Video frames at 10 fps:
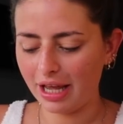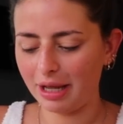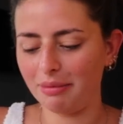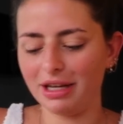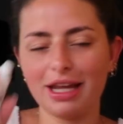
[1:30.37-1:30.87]

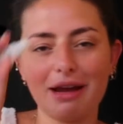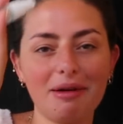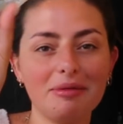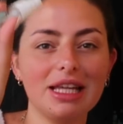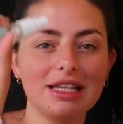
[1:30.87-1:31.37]
Um, and he came
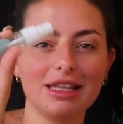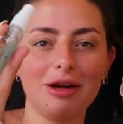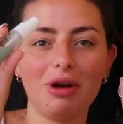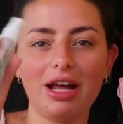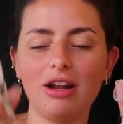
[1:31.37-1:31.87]
around with this and
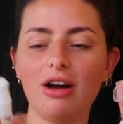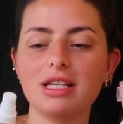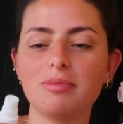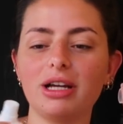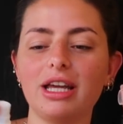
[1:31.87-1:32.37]
they were like in
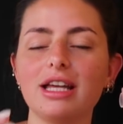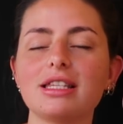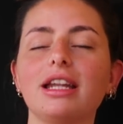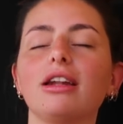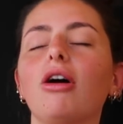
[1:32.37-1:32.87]
ice
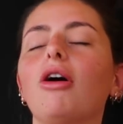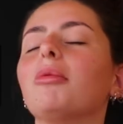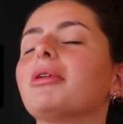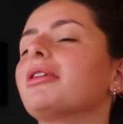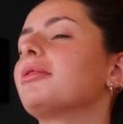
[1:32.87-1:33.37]
buckets and oh
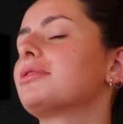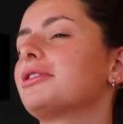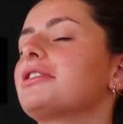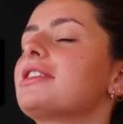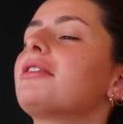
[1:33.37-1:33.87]
my god, it was a
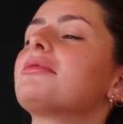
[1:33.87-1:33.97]
godsend,